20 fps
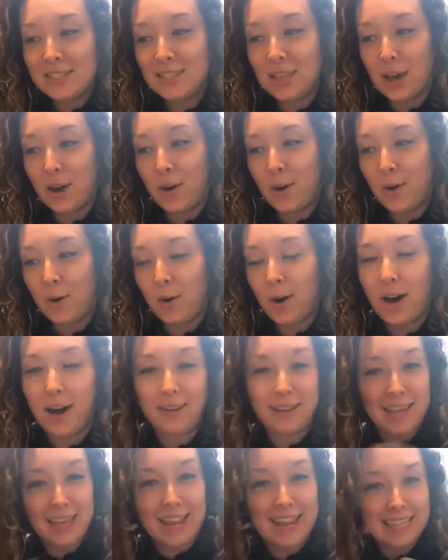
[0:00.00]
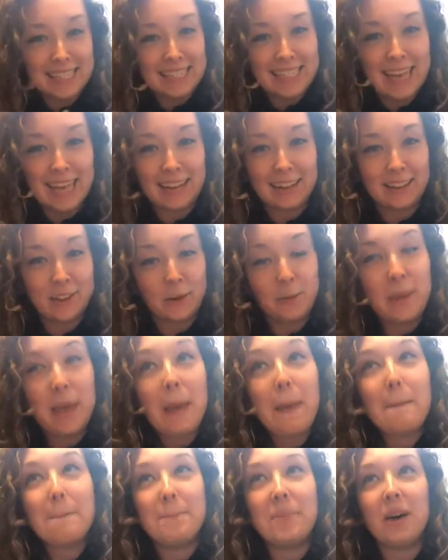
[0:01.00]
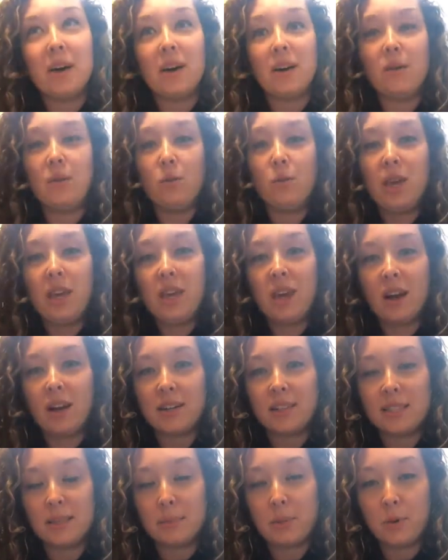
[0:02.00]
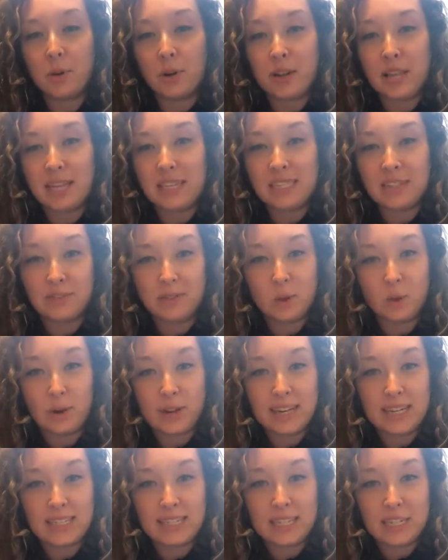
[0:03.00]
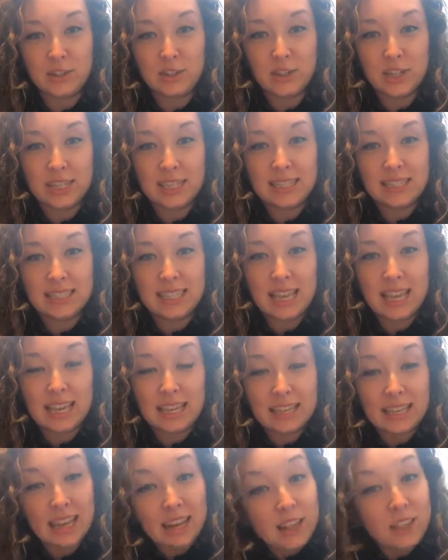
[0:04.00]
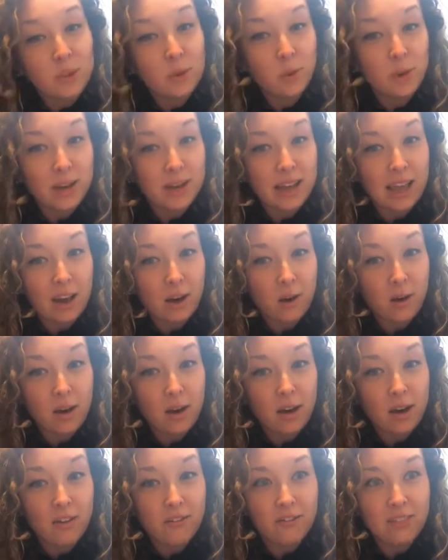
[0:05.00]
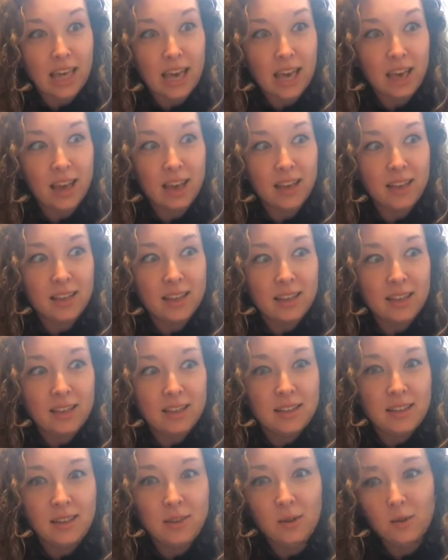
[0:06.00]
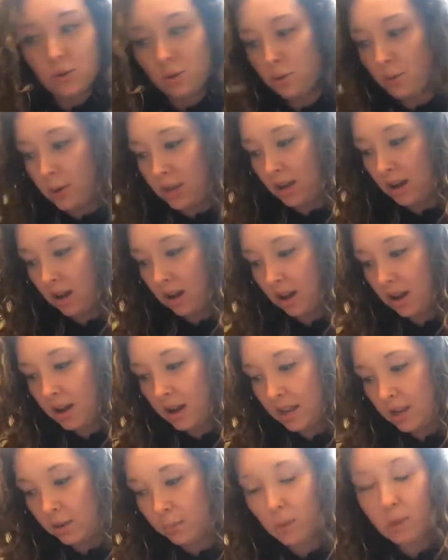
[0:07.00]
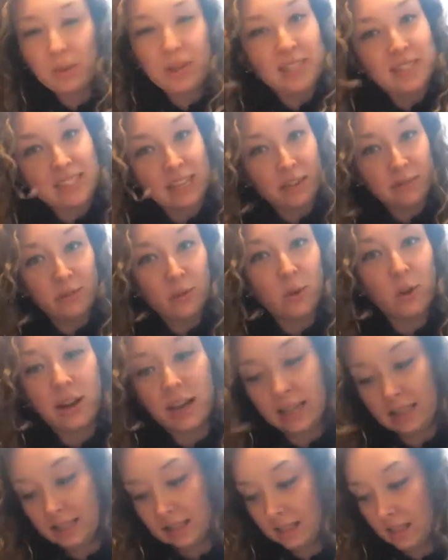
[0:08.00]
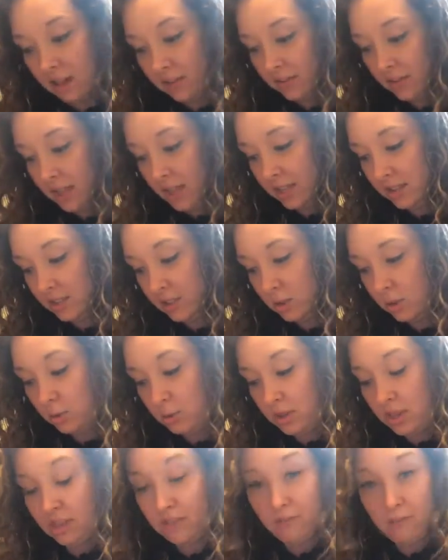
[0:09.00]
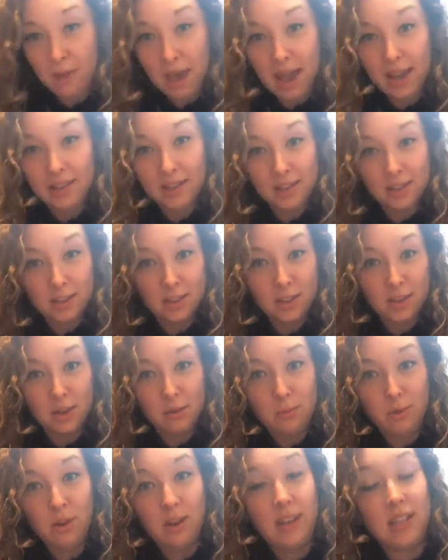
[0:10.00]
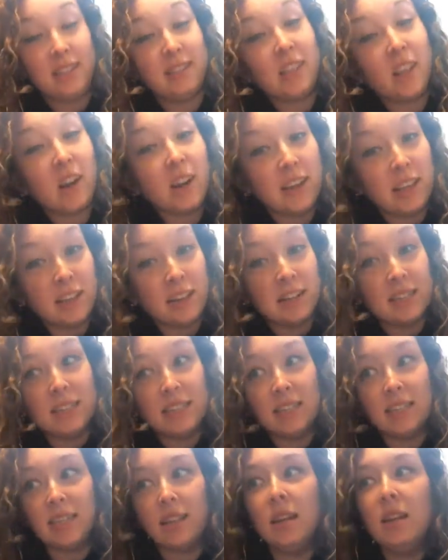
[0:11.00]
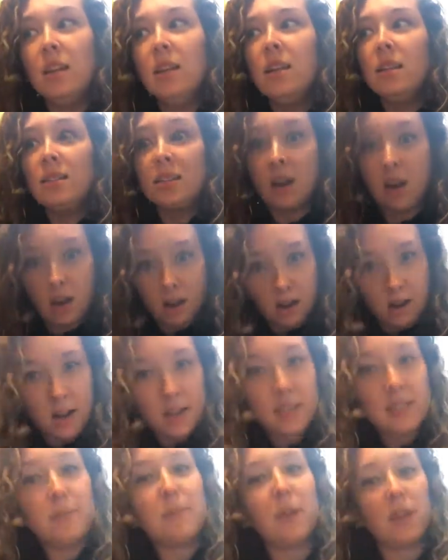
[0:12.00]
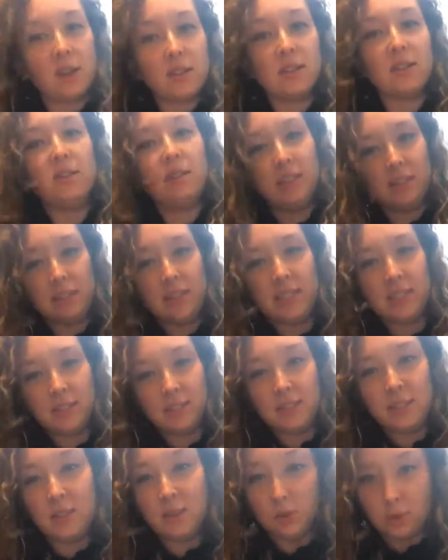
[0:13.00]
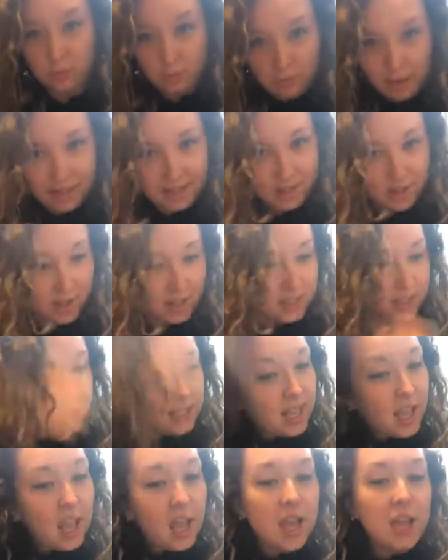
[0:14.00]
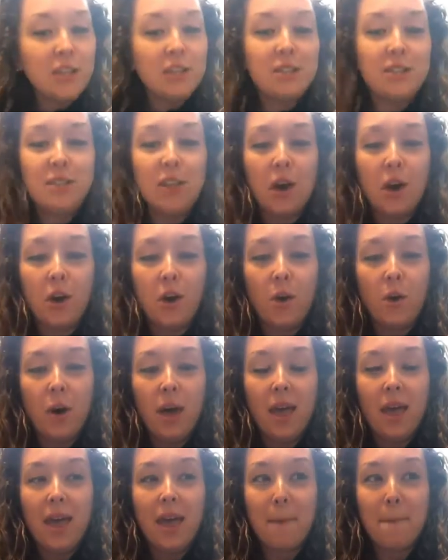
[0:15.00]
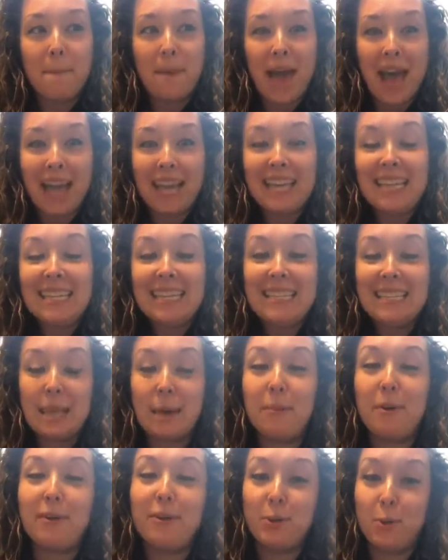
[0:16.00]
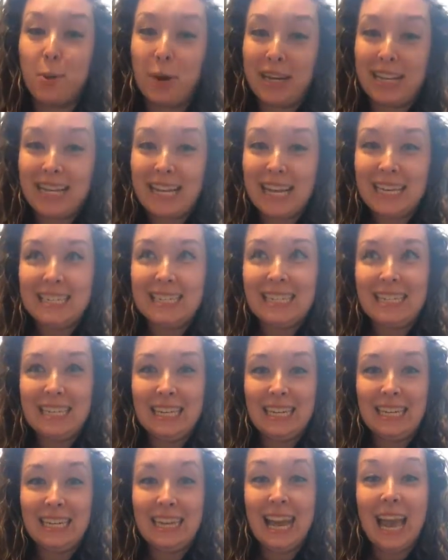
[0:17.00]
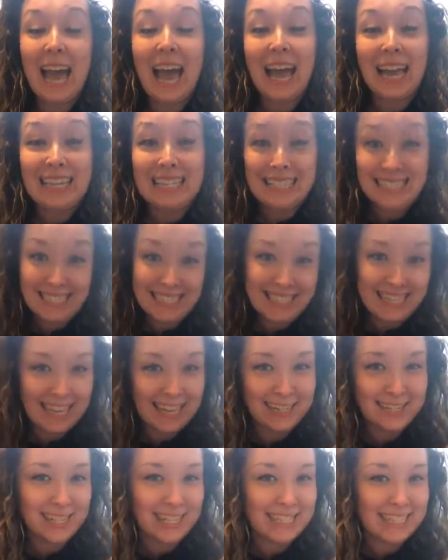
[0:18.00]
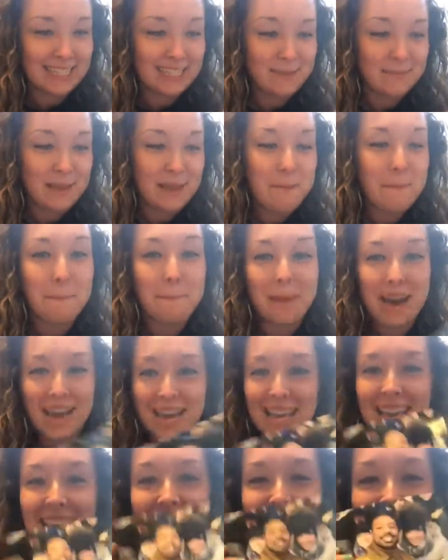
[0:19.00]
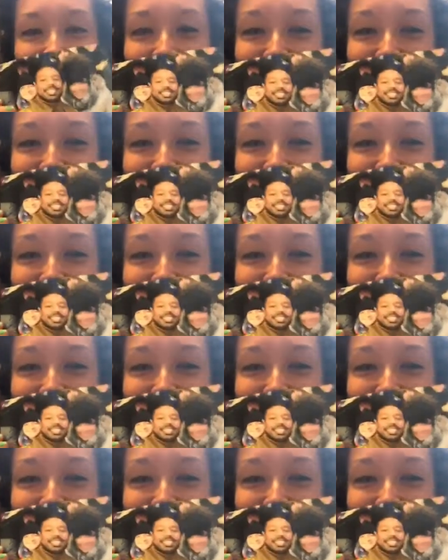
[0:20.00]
so I'll get into that in a little bit, but we are supporting different organizations and getting the word out that who we are and what we stand for and loving to give back to the communities that are near and dear to our hearts, but also near and dear to Mike's hearts. So back in December of 2019, I did get a chance to meet Mike.